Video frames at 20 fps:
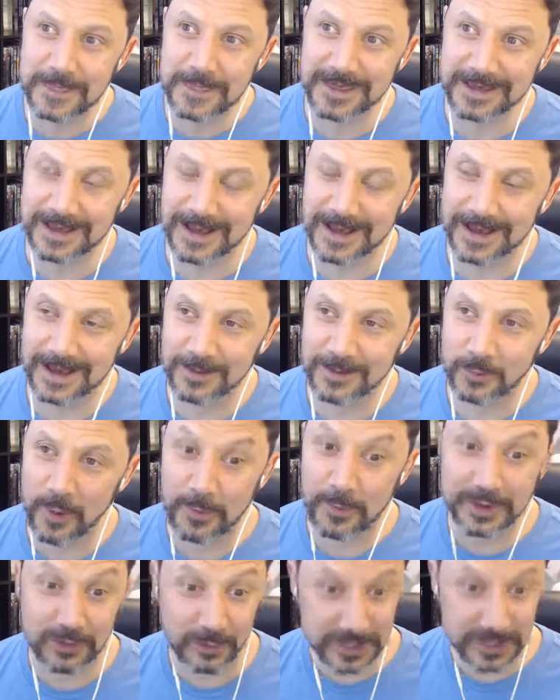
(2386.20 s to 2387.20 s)
Uh, when
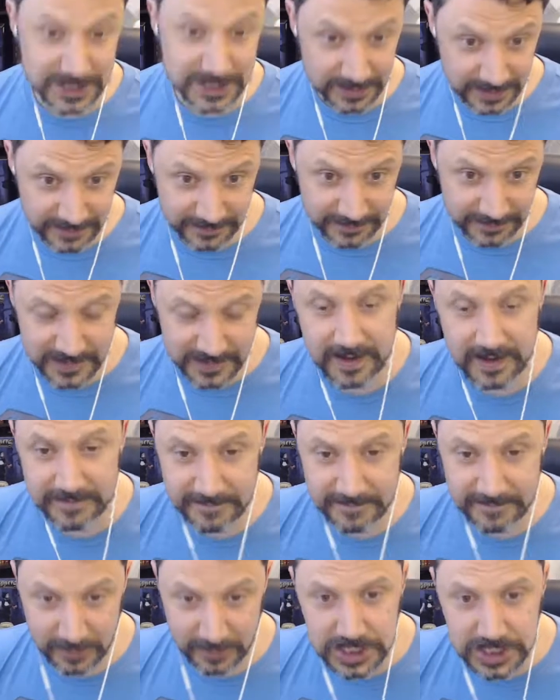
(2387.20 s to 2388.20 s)
we originally
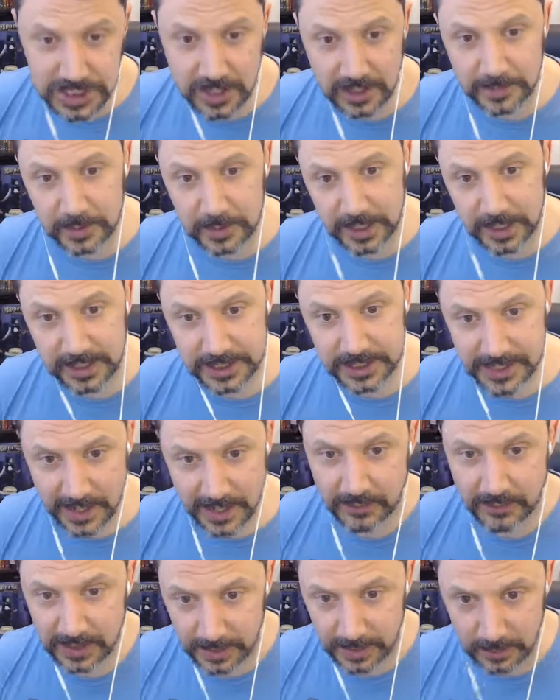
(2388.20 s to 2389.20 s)
first started playing Shadow of
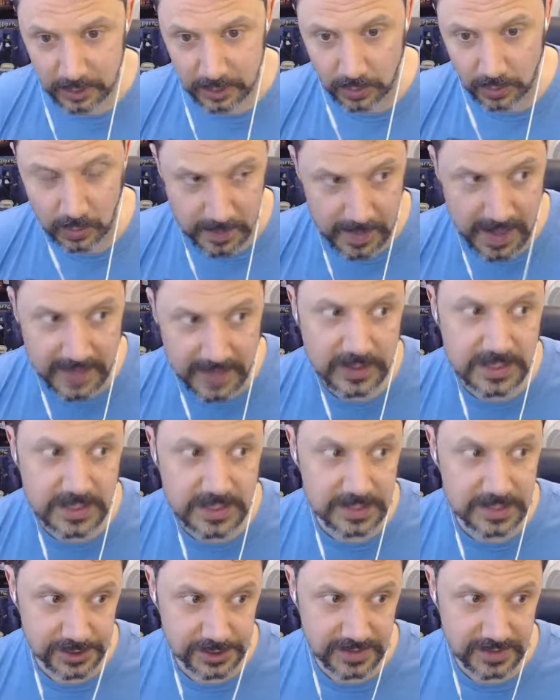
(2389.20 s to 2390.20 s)
the Demon Lord, we made the
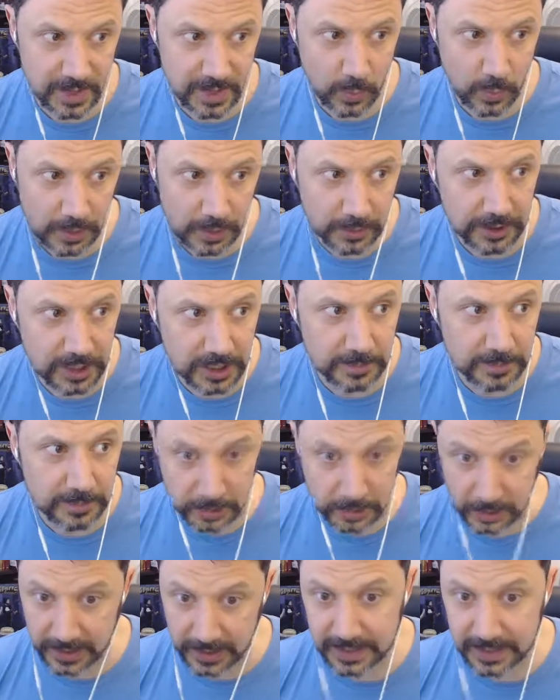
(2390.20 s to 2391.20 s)
decision that we were going to
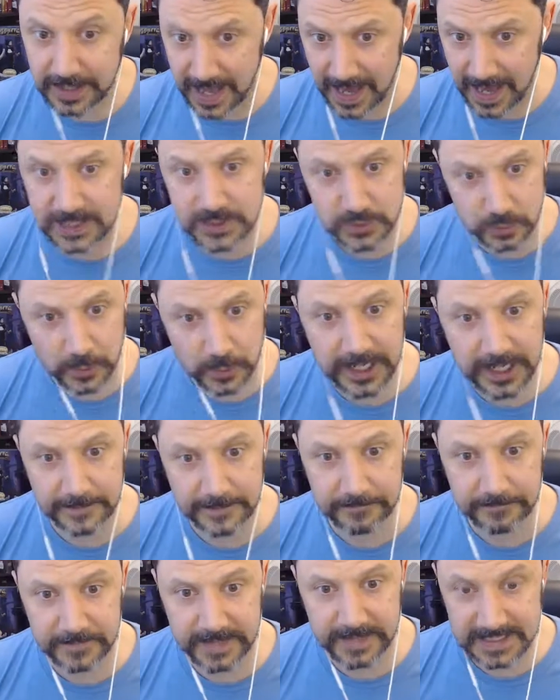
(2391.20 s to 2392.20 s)
play it as
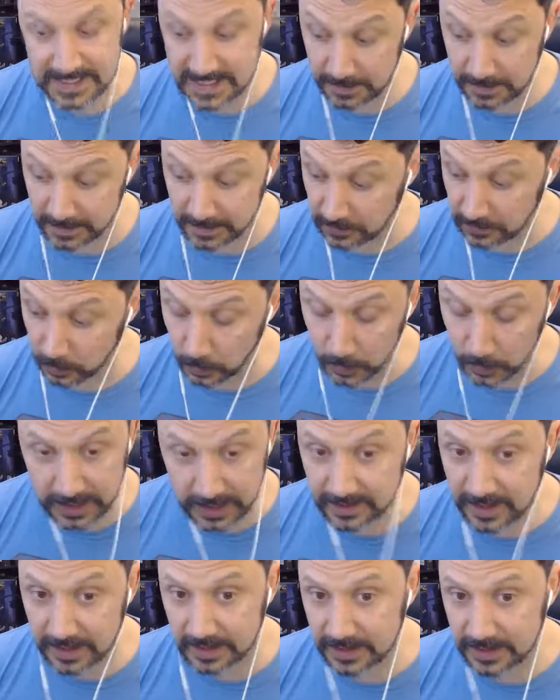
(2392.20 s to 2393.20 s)
written. It seemed like a really
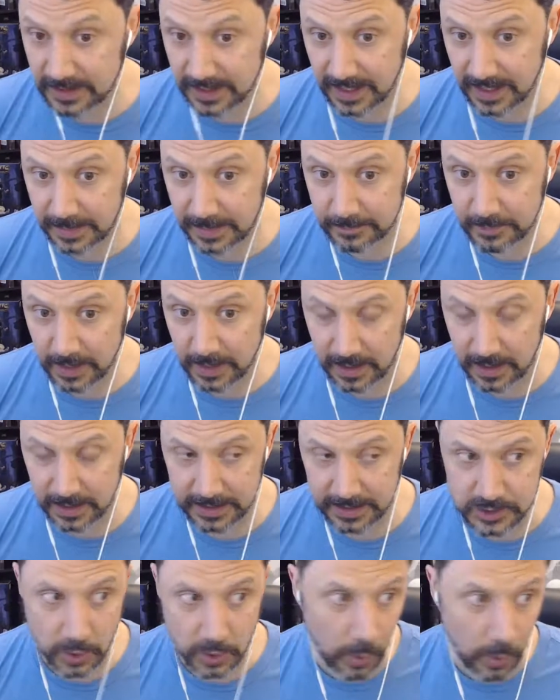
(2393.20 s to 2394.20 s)
deadly game. Uh,
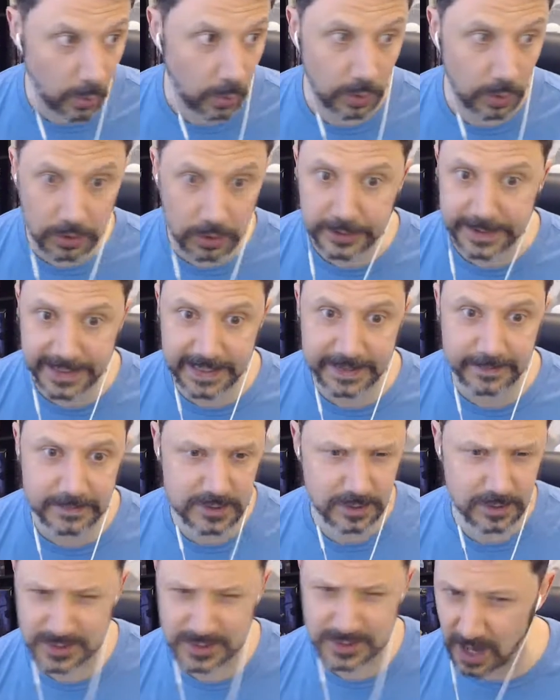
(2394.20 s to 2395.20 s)
it's a horror game,
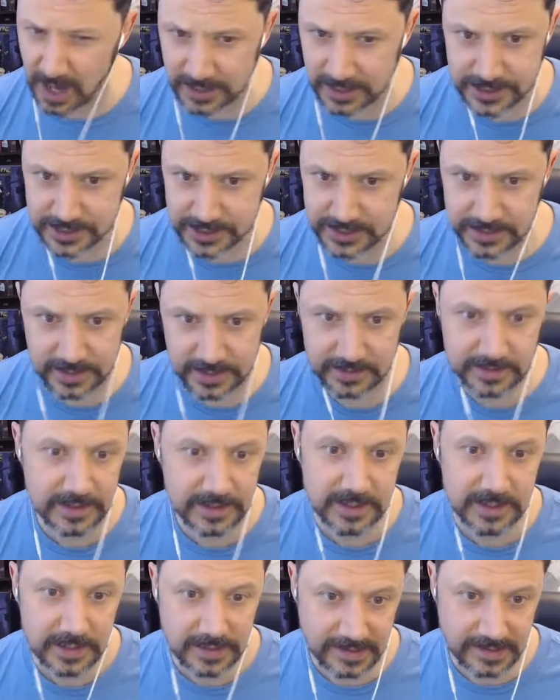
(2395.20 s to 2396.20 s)
so it's not just a
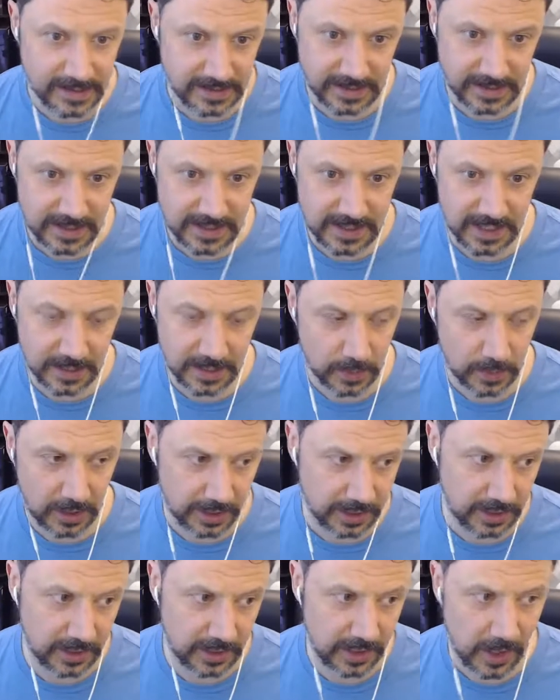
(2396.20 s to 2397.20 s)
D&D thing where
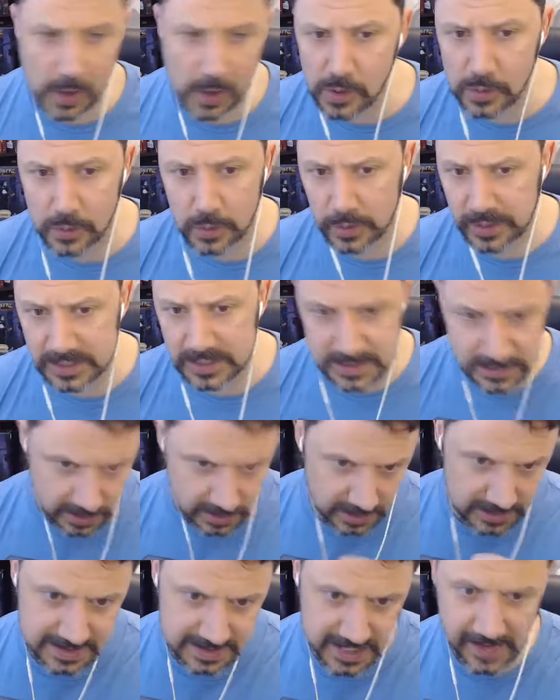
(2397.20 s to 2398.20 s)
like you're, oh, yes,
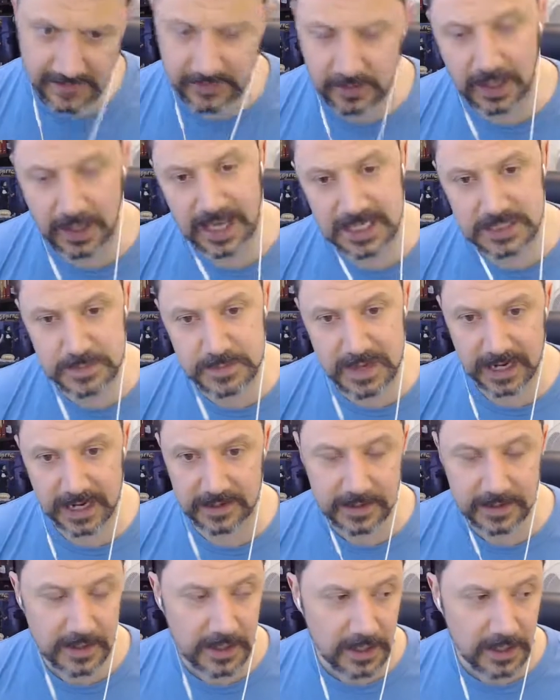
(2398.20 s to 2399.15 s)
got saved at last minute.